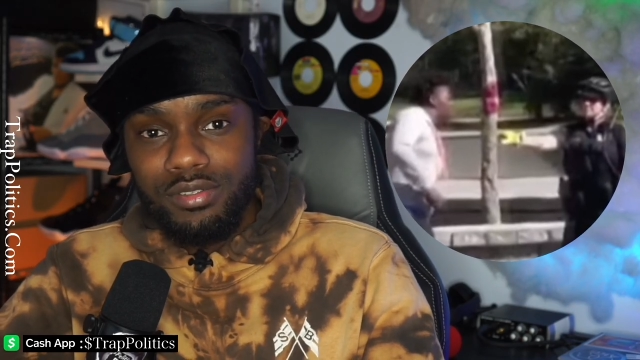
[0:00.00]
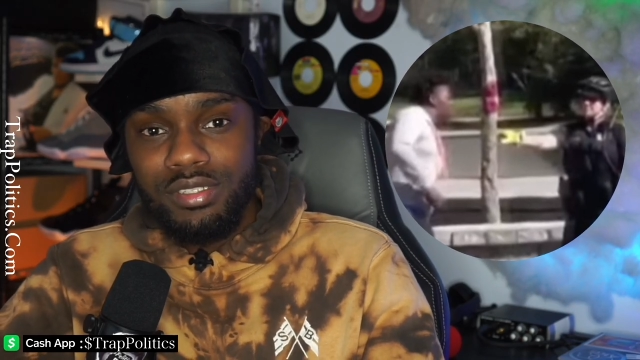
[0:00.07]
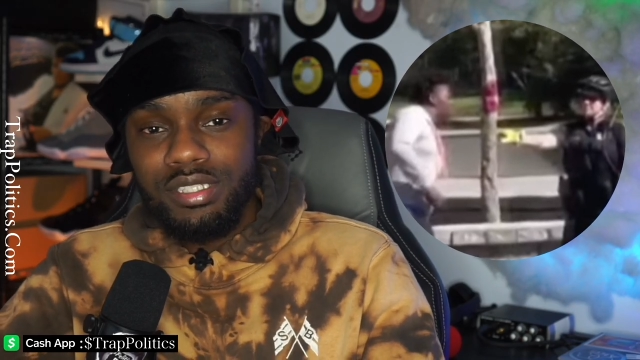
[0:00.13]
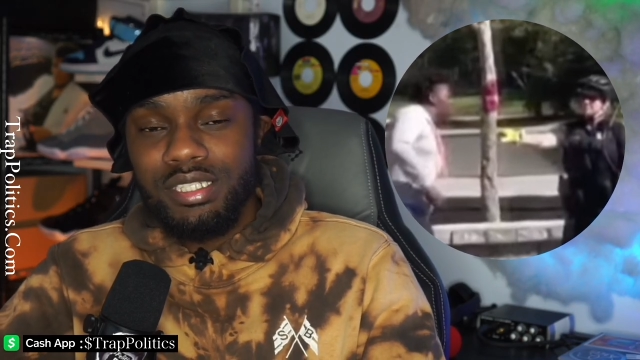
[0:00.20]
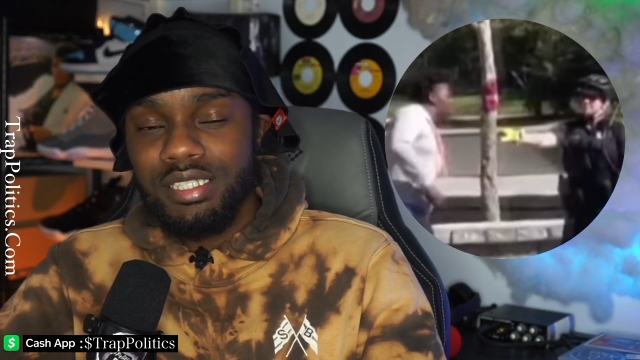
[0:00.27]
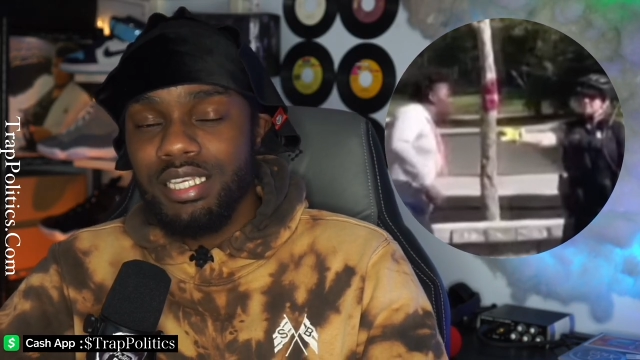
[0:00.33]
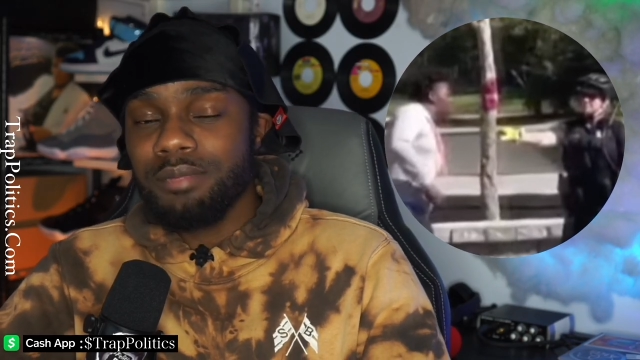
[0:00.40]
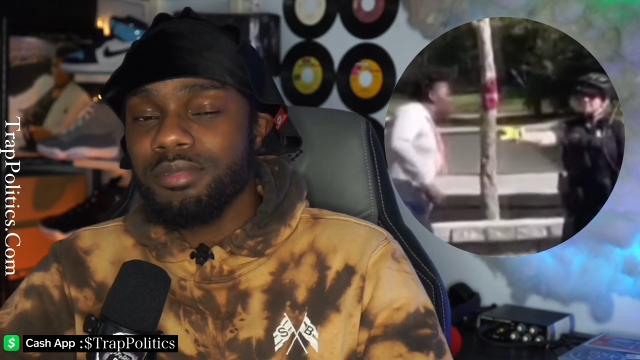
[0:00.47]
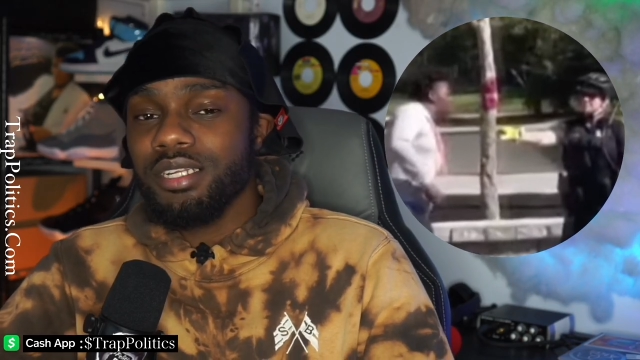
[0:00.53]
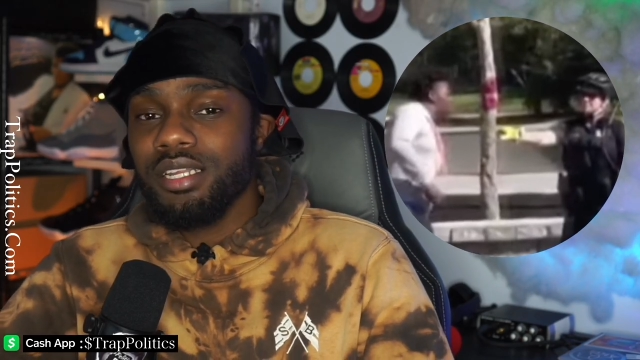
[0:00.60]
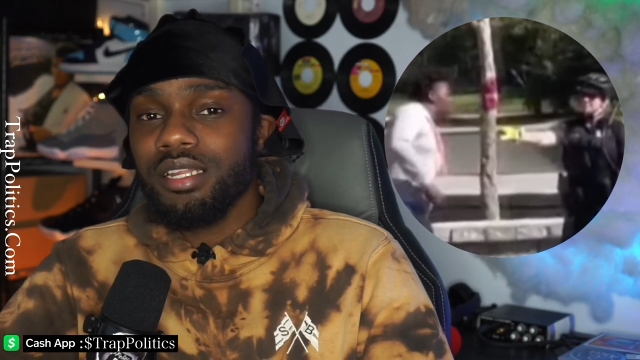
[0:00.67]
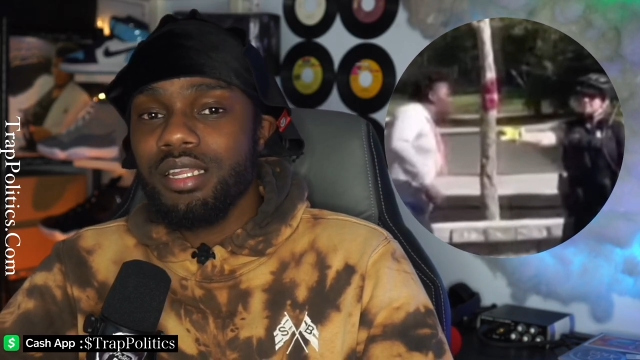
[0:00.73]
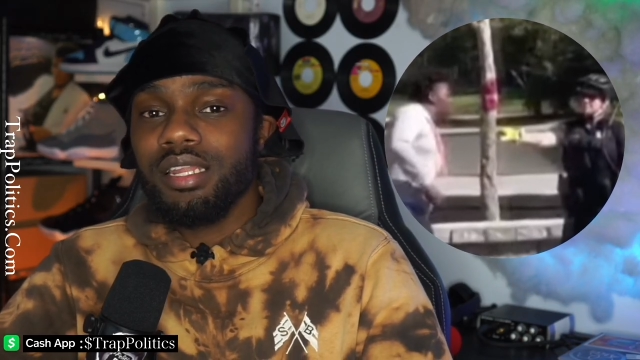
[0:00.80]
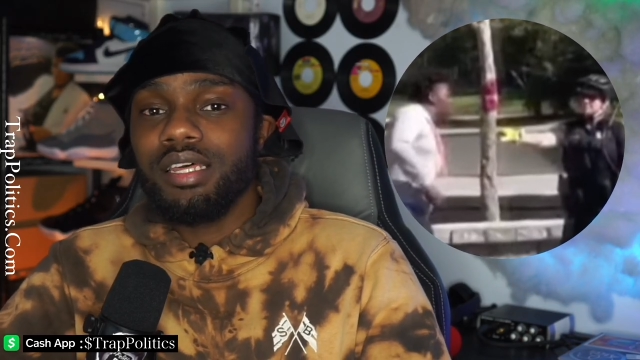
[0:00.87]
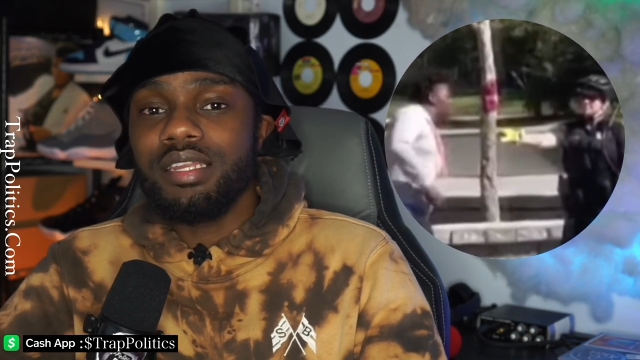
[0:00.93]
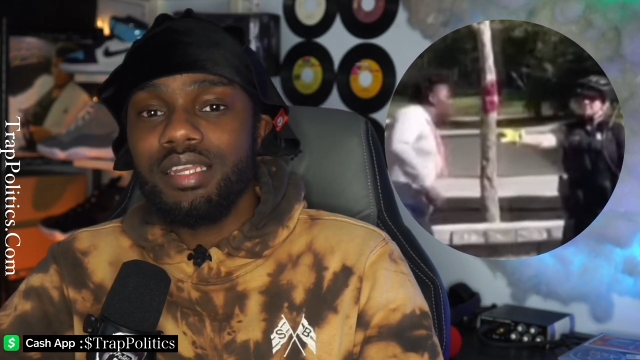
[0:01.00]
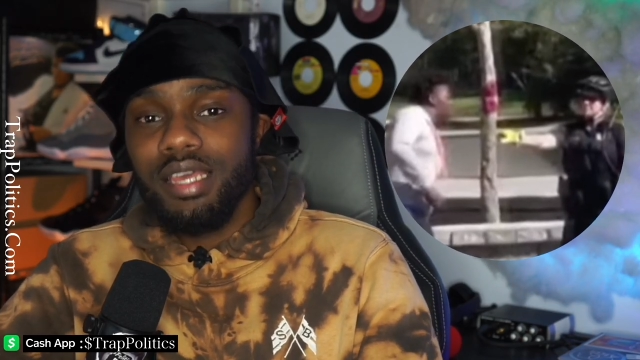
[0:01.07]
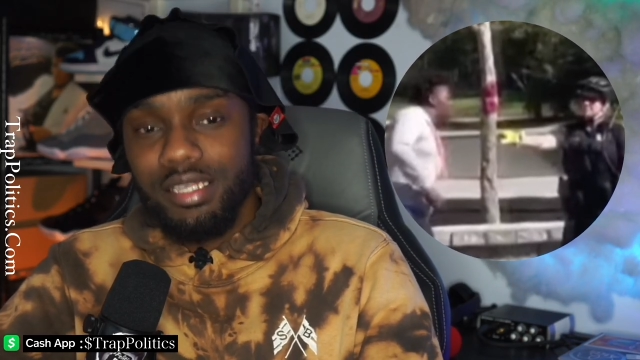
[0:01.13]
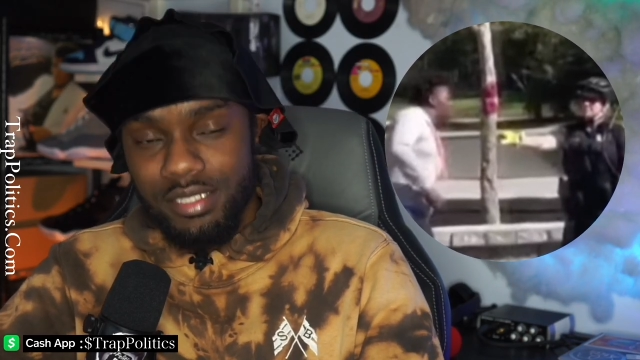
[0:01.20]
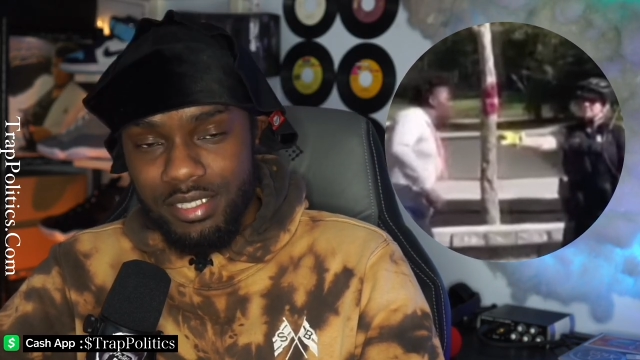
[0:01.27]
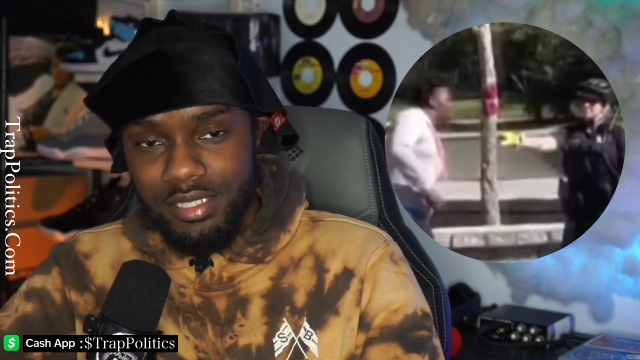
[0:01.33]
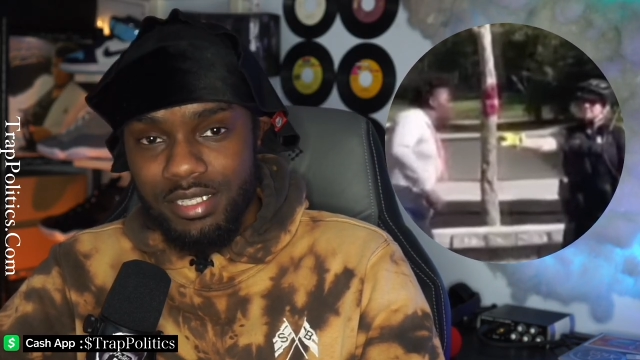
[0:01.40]
seemed a little
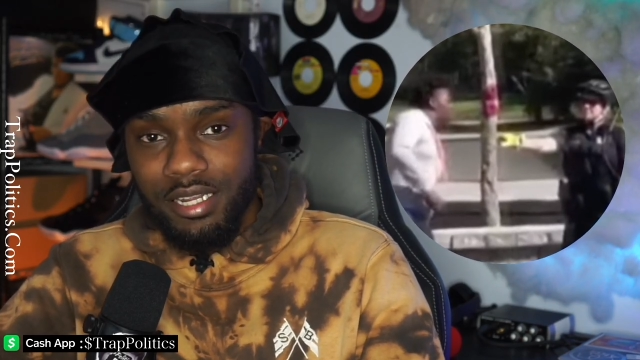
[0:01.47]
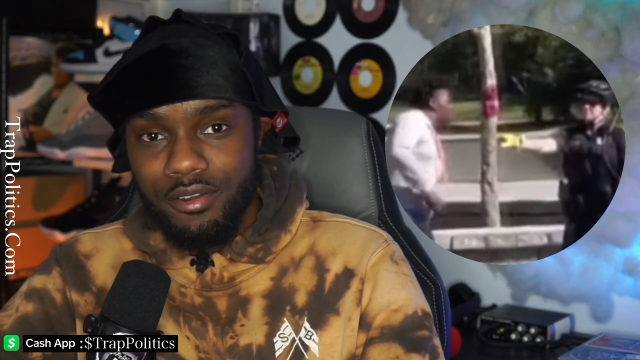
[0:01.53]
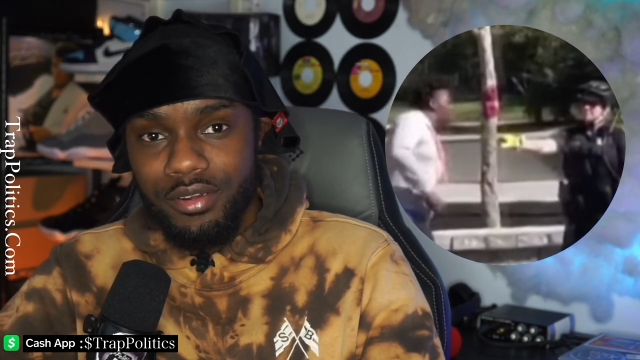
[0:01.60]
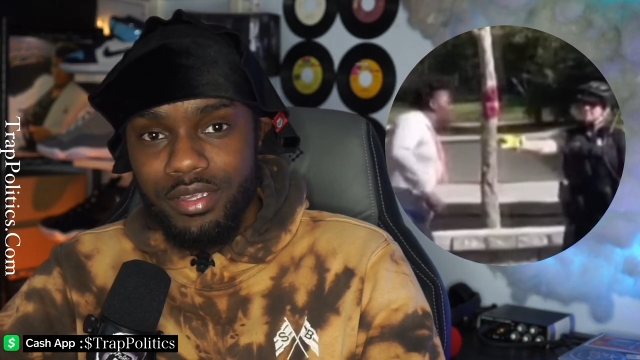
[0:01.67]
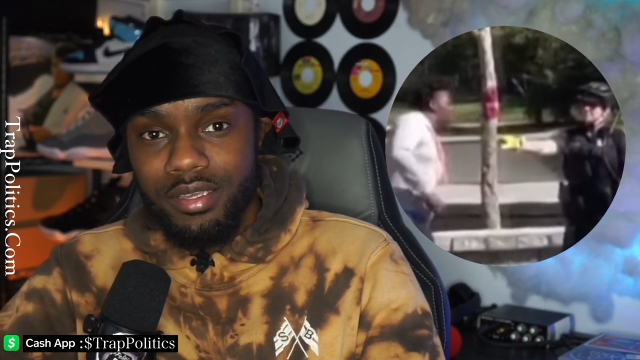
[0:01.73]
unnecessary.